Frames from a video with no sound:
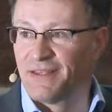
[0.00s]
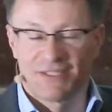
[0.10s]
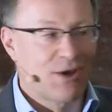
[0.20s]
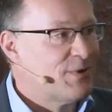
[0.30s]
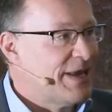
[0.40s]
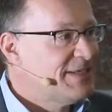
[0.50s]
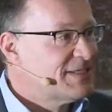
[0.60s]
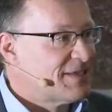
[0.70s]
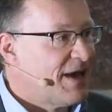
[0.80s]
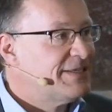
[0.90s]
So he
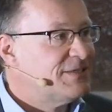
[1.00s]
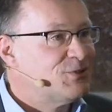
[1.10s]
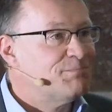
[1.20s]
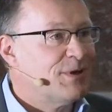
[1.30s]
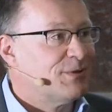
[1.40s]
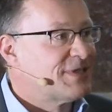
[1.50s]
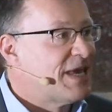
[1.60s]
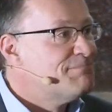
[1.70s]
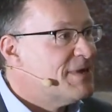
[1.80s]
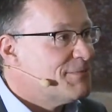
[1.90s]
decided to build
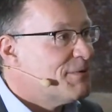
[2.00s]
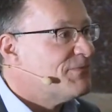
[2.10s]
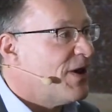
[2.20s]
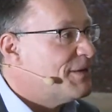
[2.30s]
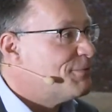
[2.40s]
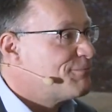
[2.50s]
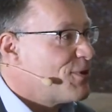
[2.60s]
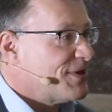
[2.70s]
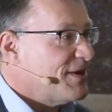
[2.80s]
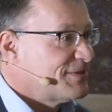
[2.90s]
a minimum viable
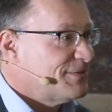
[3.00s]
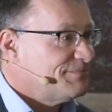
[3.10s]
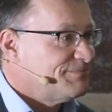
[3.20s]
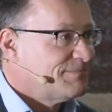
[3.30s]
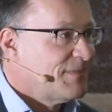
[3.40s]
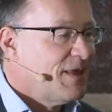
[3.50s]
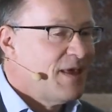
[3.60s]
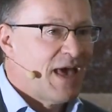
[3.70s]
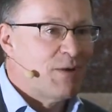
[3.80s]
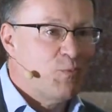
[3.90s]
product.
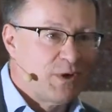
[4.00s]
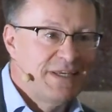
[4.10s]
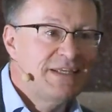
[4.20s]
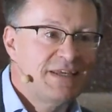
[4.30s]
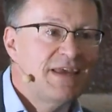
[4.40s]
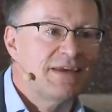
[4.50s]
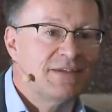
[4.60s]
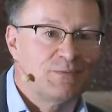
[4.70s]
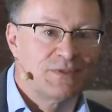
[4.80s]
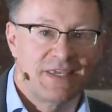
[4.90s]
And what he
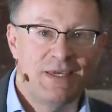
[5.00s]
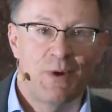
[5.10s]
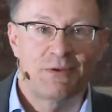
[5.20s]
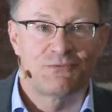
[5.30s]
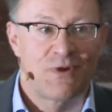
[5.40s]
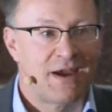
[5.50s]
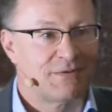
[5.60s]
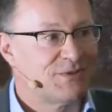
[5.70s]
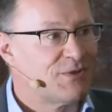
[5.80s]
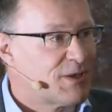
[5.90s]
did was he went
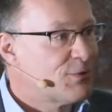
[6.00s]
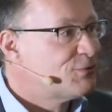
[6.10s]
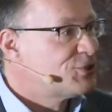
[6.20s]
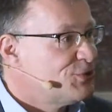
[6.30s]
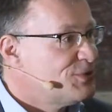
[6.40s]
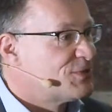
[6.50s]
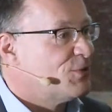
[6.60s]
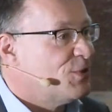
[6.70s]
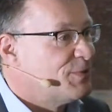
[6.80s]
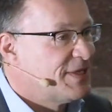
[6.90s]
round to the local shoe
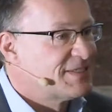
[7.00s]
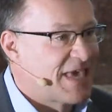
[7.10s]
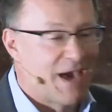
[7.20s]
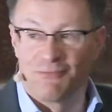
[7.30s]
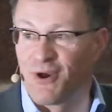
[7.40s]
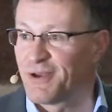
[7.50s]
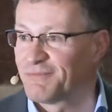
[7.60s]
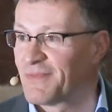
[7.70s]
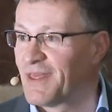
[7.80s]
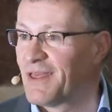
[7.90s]
store with his camera
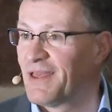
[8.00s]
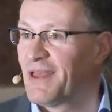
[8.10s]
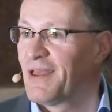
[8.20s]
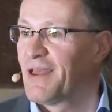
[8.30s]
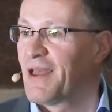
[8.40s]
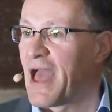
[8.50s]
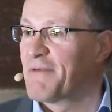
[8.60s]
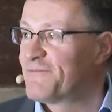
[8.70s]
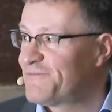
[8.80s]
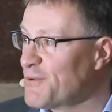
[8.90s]

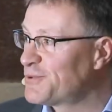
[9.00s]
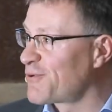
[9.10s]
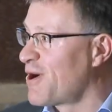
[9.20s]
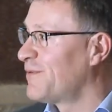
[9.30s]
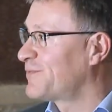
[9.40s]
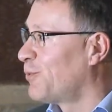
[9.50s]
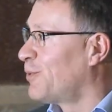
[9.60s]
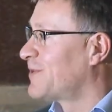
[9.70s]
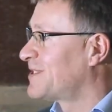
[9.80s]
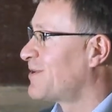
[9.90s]
and photographed
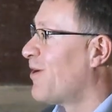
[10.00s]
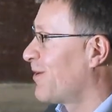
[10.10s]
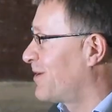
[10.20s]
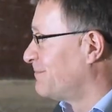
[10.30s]
all the stock.